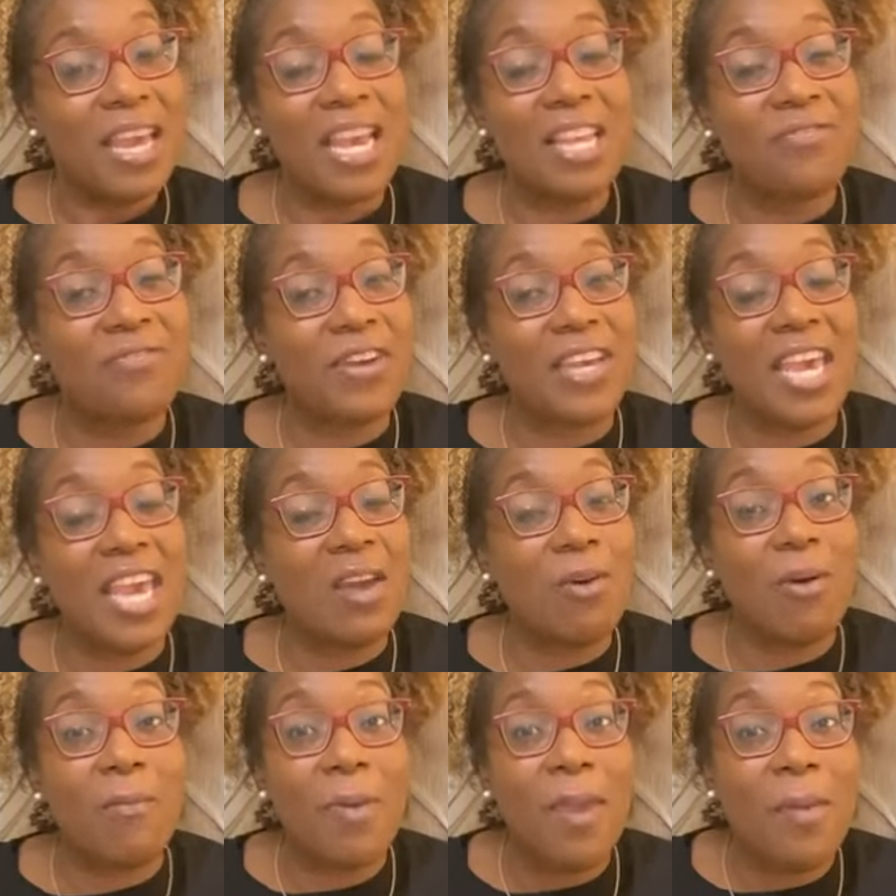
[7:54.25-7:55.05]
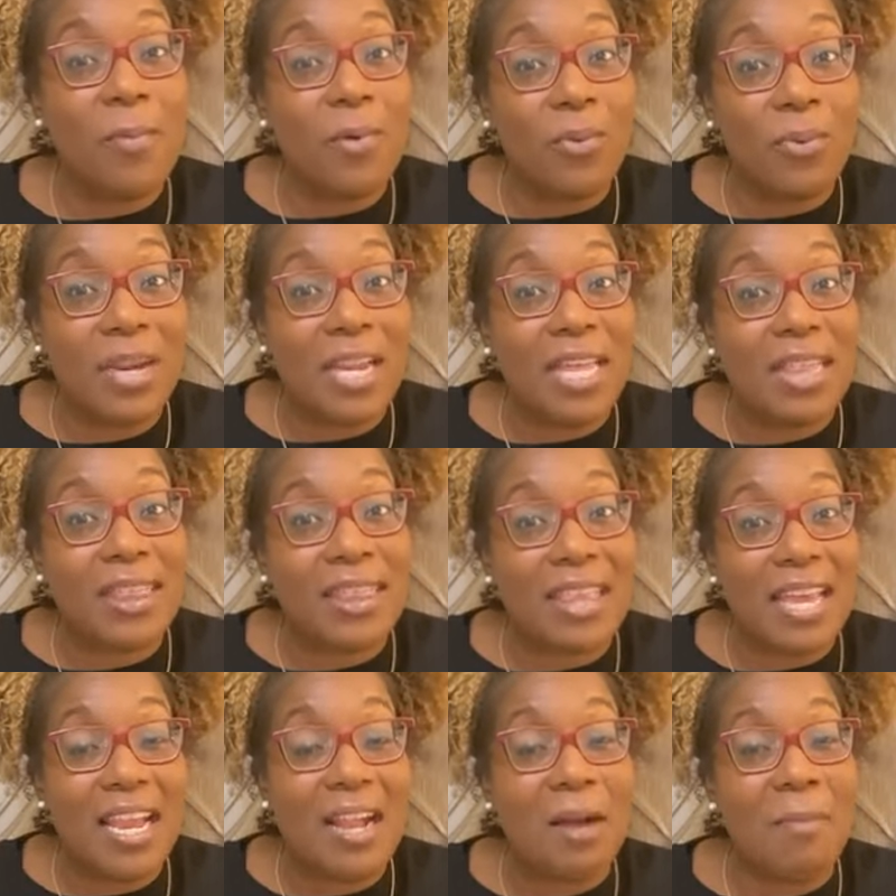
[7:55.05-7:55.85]
It's forgetting what people really
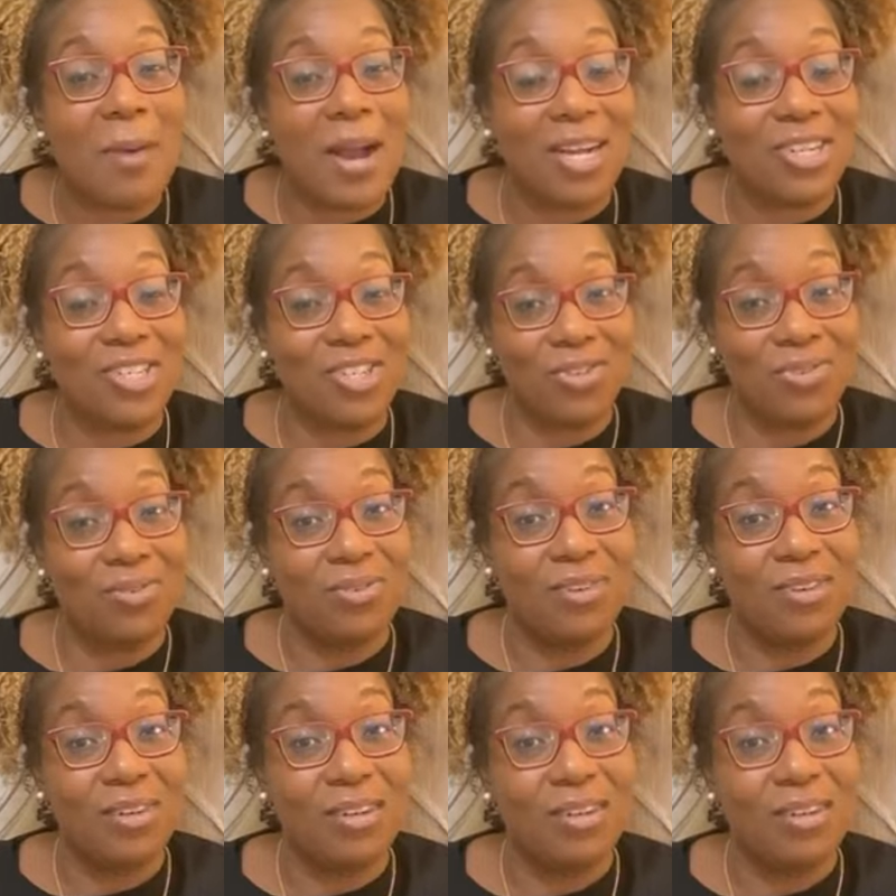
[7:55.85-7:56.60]
think about you.